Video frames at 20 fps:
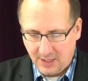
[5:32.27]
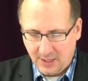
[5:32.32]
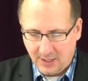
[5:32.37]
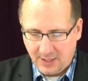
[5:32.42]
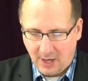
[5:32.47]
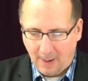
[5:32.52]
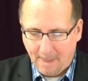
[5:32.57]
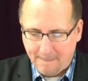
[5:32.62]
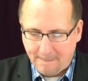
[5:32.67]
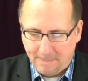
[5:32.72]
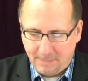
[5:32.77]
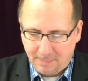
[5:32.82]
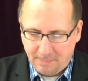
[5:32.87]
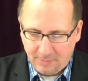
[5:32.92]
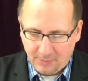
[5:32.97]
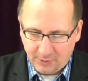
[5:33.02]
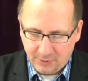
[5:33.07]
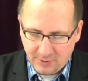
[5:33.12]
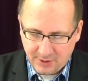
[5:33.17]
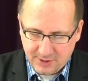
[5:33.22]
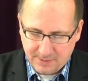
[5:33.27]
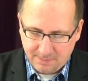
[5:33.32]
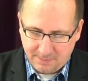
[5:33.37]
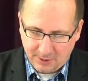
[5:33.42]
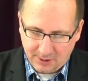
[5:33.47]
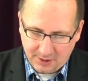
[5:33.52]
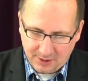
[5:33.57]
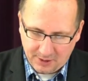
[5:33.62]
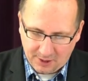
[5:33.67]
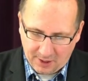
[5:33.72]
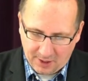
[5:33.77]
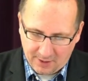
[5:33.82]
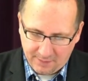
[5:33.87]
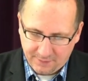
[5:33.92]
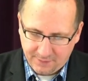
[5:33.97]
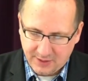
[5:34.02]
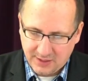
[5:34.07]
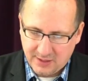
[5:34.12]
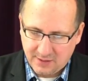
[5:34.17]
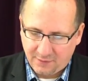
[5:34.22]
Now, Louis Berkhof,
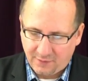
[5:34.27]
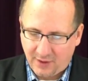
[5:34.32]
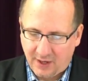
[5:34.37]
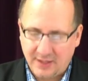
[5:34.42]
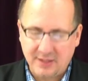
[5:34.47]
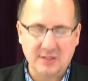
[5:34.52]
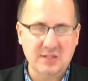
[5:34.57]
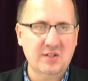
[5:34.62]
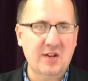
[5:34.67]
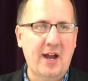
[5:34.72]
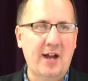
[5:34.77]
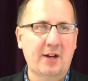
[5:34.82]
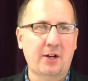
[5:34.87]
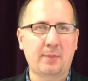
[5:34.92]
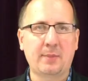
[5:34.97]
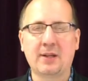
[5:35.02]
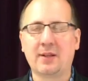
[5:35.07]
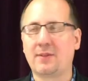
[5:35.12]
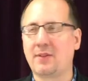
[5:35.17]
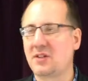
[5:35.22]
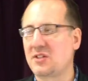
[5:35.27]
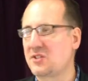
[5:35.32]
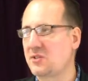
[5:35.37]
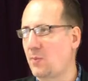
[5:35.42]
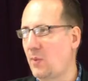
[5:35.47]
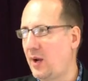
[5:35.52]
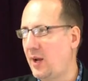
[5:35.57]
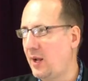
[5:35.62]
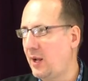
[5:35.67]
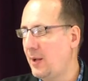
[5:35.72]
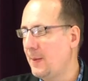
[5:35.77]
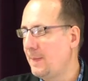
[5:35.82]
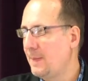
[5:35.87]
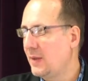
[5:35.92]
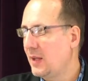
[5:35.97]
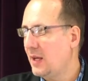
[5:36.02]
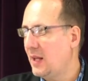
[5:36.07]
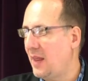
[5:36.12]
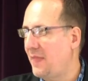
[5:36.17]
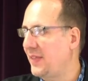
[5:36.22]
he defines sacrament in this way,
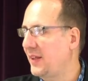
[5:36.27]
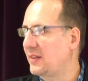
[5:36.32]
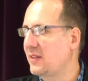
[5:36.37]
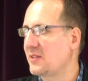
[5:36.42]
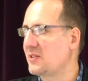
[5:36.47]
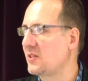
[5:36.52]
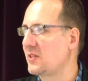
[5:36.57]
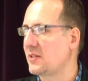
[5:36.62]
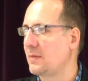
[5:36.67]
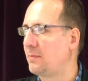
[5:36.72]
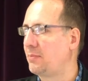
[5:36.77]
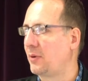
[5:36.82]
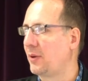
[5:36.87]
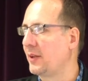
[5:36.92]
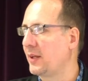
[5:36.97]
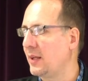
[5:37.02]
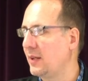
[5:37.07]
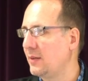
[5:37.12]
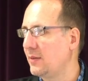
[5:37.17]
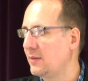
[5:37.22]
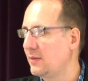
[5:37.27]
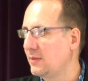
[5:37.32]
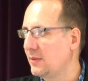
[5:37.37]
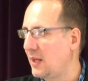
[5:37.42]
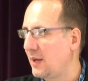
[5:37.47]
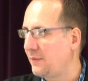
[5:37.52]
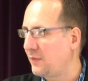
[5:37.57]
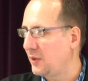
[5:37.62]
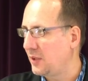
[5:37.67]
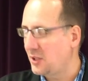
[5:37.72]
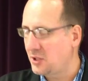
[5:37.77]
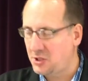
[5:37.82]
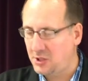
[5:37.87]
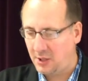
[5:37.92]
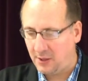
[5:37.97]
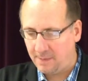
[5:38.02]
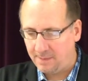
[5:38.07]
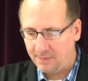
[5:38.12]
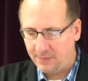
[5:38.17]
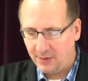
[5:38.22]
and I think this is a brilliant
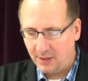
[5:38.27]
definition.